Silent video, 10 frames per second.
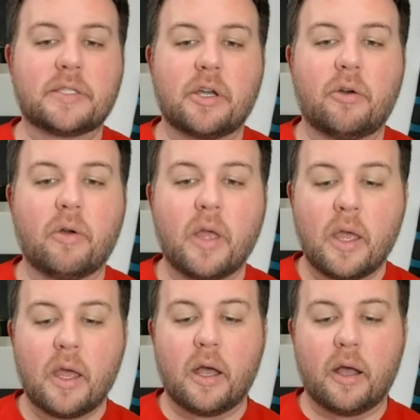So,
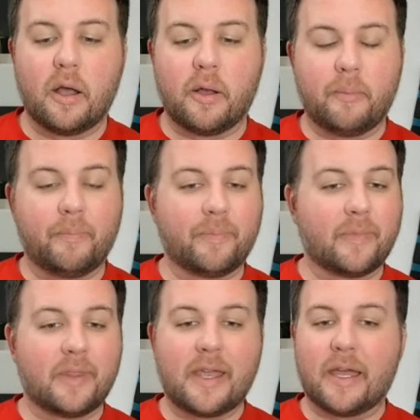
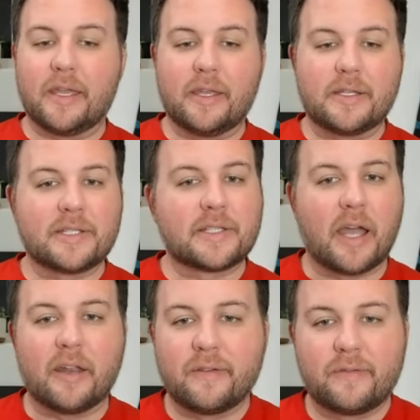yeah, he just
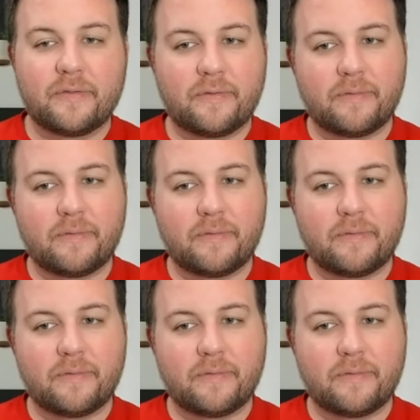kind of,